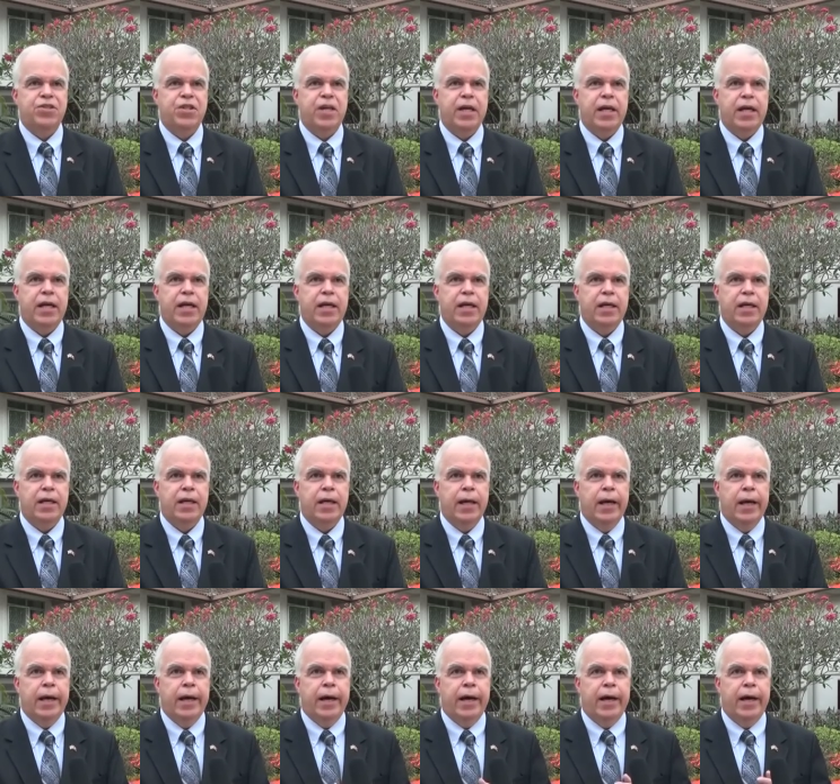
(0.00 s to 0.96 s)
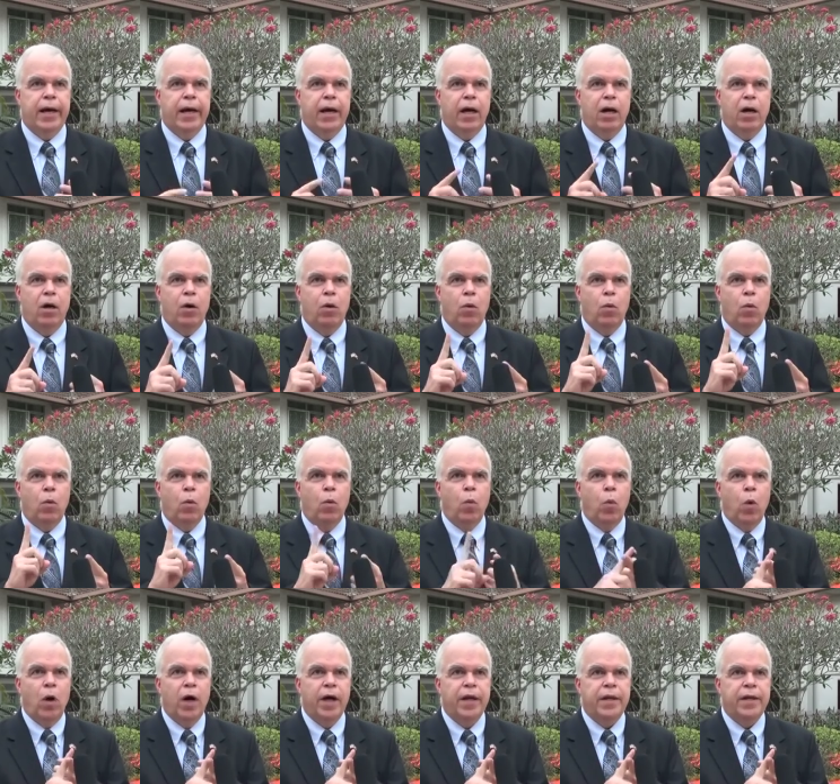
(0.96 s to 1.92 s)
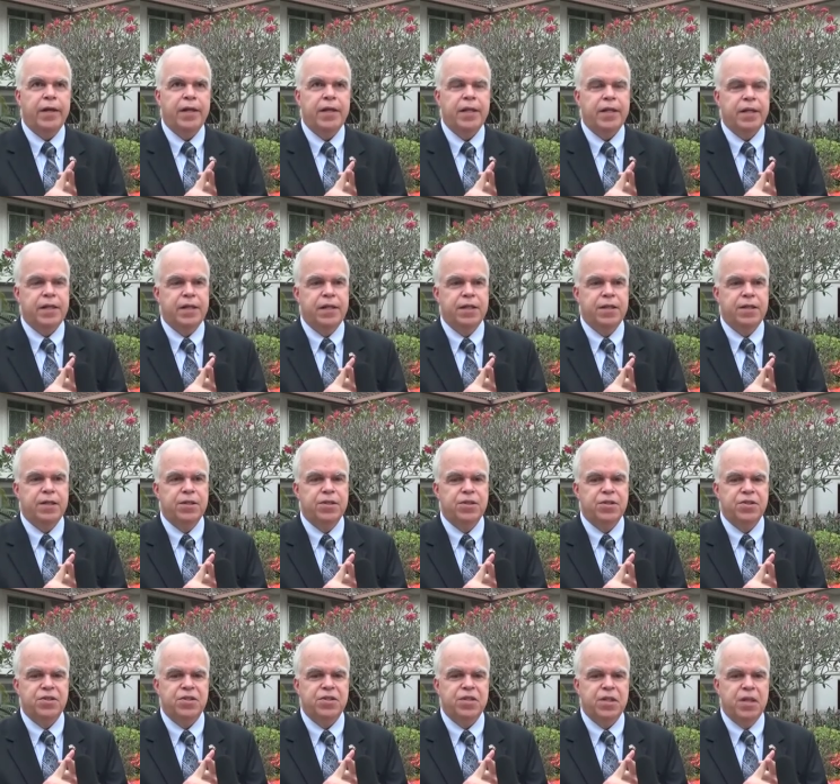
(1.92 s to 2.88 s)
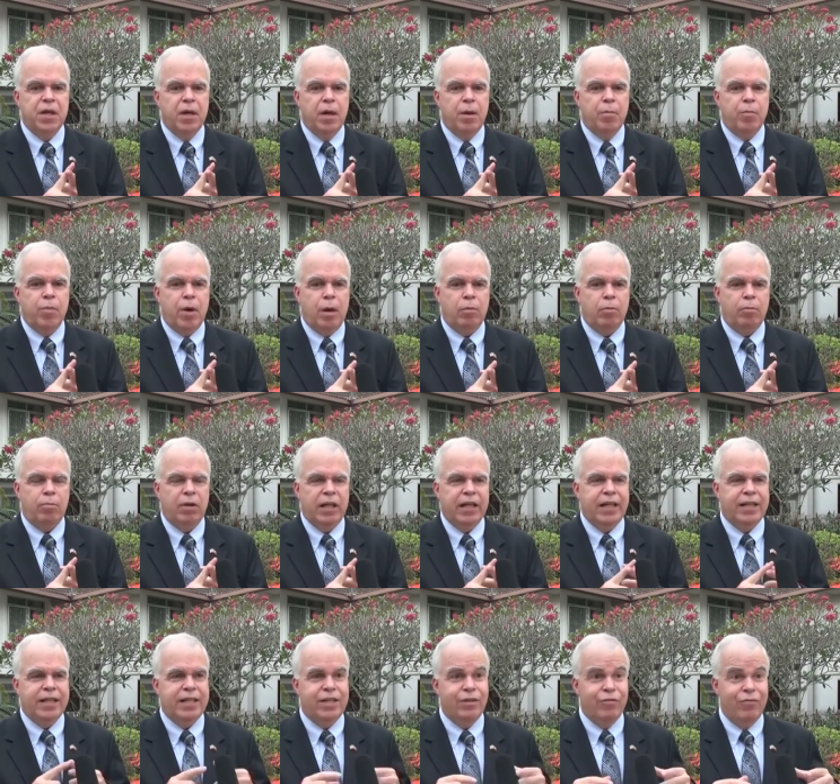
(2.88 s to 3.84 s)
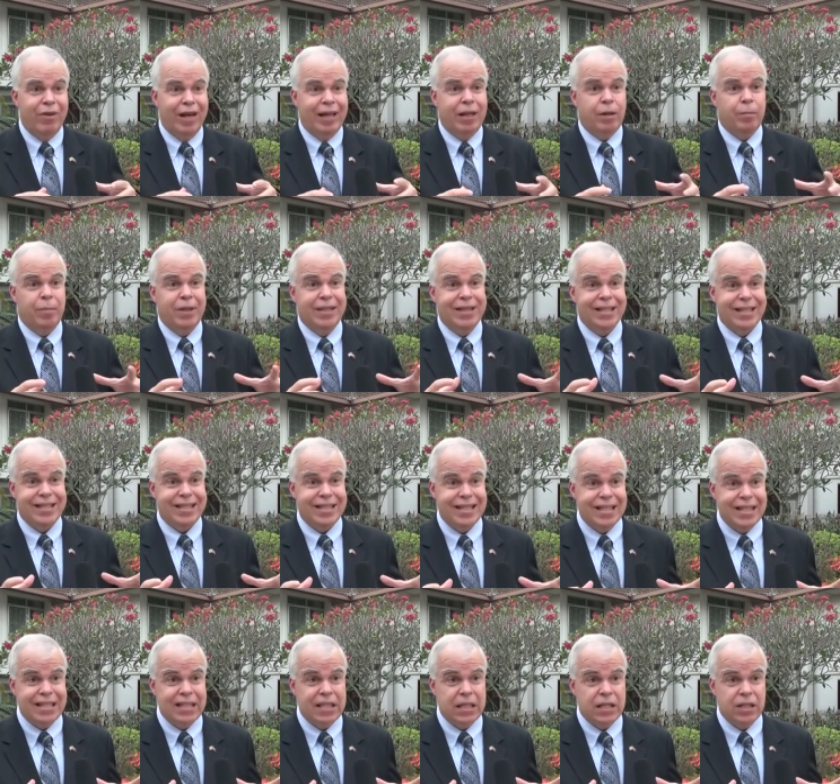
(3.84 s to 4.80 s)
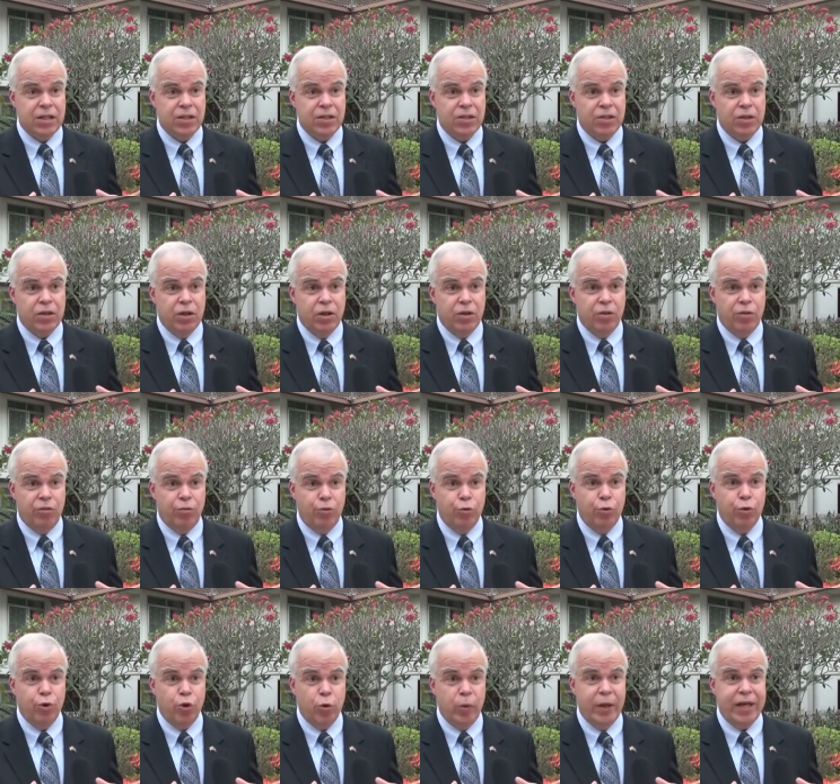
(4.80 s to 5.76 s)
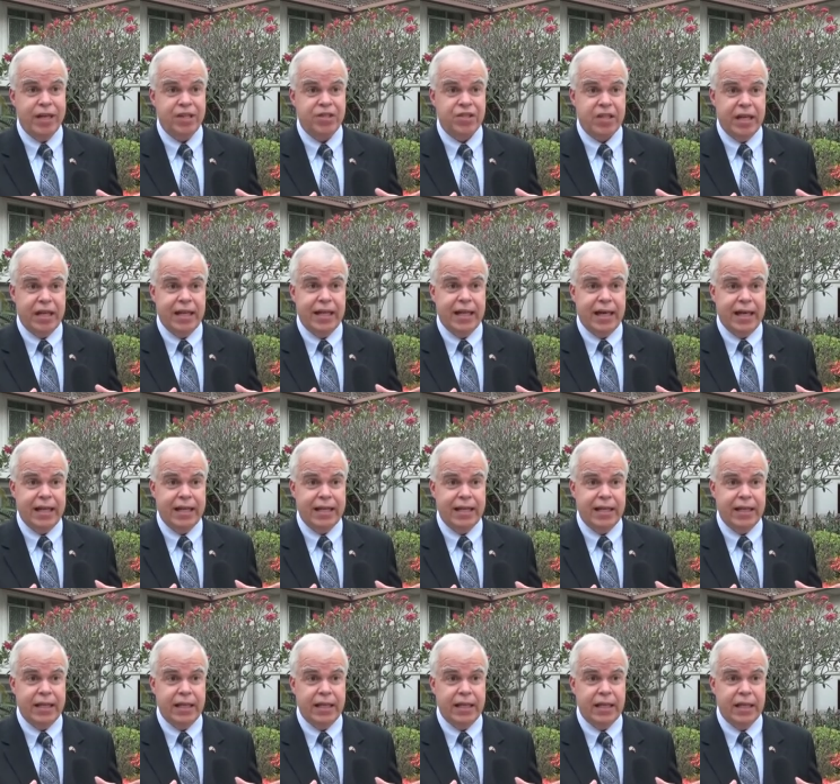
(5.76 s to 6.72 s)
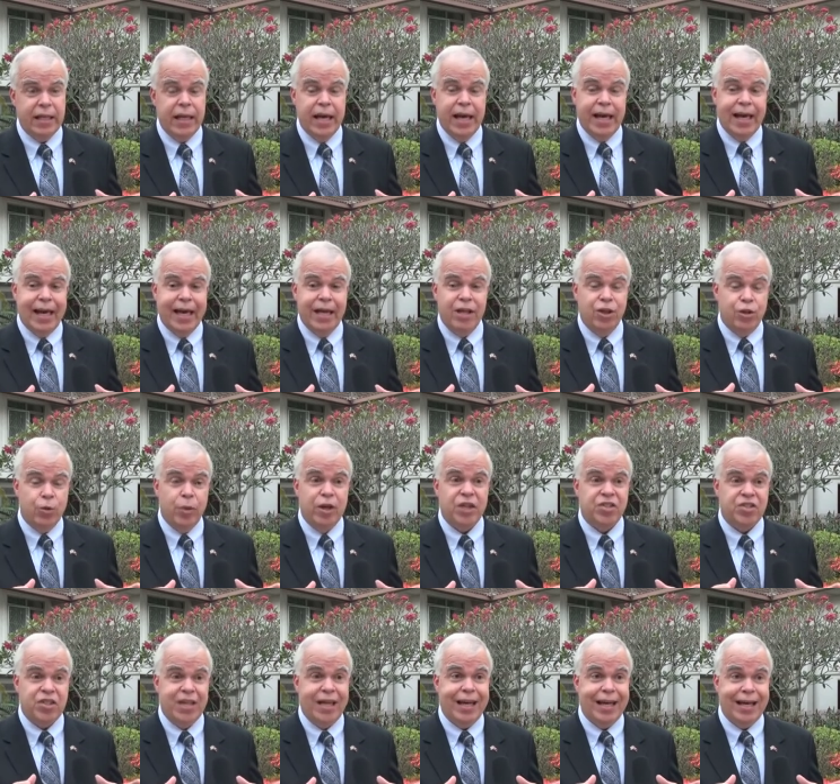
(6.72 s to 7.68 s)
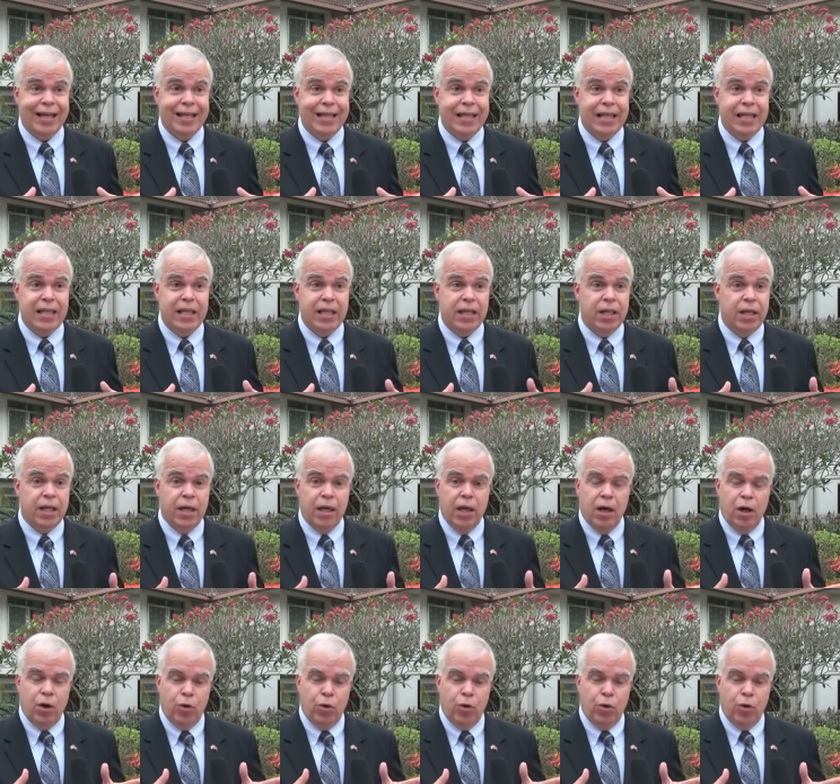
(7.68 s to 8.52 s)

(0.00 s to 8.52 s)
say, uh, one is probably development assistance through USAID, and USAID